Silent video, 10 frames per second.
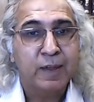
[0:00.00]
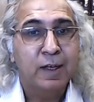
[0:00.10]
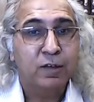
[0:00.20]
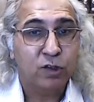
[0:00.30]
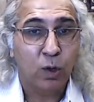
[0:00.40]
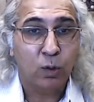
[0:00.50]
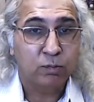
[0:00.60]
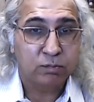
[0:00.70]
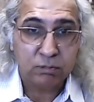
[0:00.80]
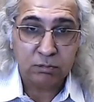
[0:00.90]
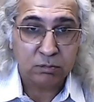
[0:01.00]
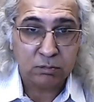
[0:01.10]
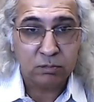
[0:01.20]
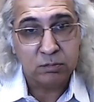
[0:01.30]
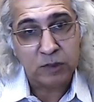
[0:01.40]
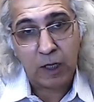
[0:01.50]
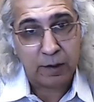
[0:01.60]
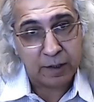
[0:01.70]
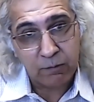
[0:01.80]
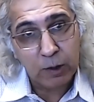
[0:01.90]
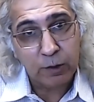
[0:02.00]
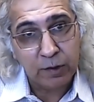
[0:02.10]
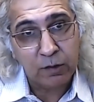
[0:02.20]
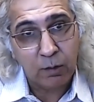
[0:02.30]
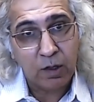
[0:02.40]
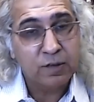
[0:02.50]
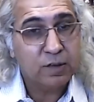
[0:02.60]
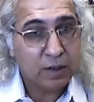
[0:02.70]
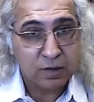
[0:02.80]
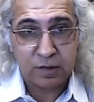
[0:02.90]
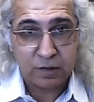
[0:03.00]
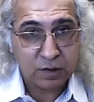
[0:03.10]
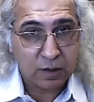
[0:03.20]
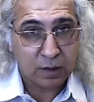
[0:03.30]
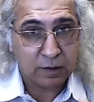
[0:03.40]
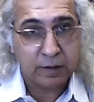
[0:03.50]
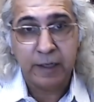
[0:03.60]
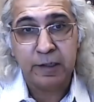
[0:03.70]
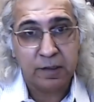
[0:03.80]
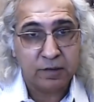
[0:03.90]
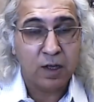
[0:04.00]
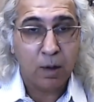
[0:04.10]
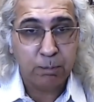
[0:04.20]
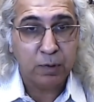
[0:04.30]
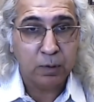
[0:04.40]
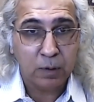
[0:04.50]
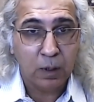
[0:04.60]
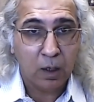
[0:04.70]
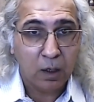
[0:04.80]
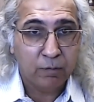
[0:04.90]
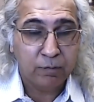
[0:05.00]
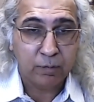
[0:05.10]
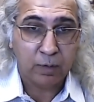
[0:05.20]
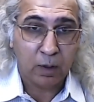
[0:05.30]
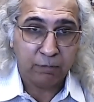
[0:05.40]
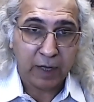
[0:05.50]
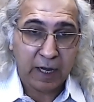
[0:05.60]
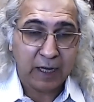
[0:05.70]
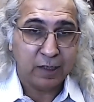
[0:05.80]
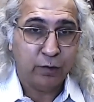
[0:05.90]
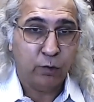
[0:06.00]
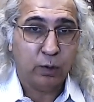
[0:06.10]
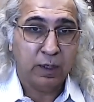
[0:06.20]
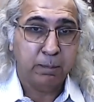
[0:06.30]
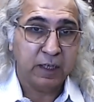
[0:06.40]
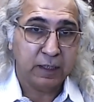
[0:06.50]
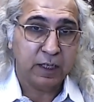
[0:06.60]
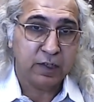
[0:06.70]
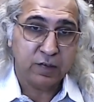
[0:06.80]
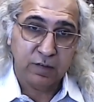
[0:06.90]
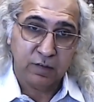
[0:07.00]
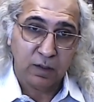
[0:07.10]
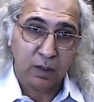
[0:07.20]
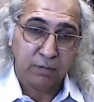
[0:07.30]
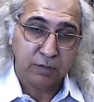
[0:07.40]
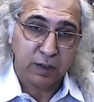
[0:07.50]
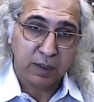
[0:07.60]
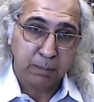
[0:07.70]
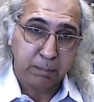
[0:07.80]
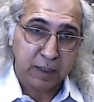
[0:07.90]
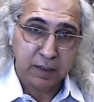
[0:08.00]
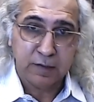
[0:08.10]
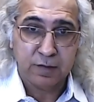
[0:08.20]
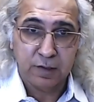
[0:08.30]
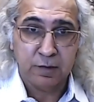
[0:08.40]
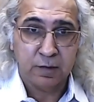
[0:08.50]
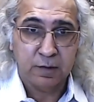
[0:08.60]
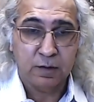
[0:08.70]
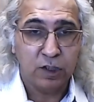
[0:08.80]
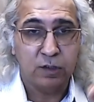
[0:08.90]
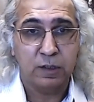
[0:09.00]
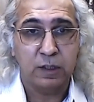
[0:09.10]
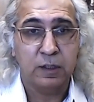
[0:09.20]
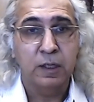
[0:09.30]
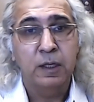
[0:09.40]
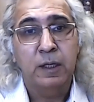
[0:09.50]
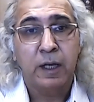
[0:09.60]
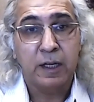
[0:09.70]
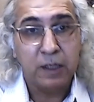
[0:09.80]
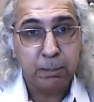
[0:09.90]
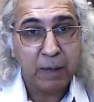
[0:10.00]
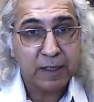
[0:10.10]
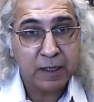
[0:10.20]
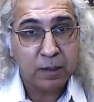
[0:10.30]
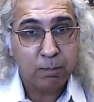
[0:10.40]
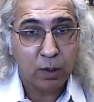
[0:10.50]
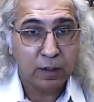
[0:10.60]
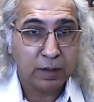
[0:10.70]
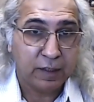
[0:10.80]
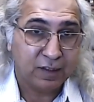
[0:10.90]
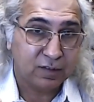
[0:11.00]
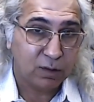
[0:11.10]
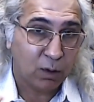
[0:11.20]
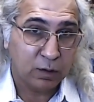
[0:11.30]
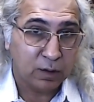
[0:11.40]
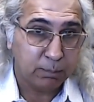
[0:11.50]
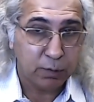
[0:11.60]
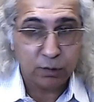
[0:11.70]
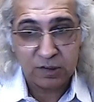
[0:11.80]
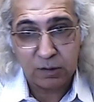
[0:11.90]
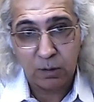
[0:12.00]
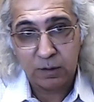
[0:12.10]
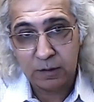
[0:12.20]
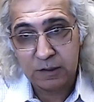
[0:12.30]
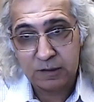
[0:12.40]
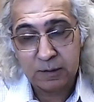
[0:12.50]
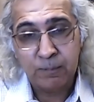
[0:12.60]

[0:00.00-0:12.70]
So yeah, Devil on the Cross is a great example of actual implications of the dependency theory and dependent politics on the post-colonies.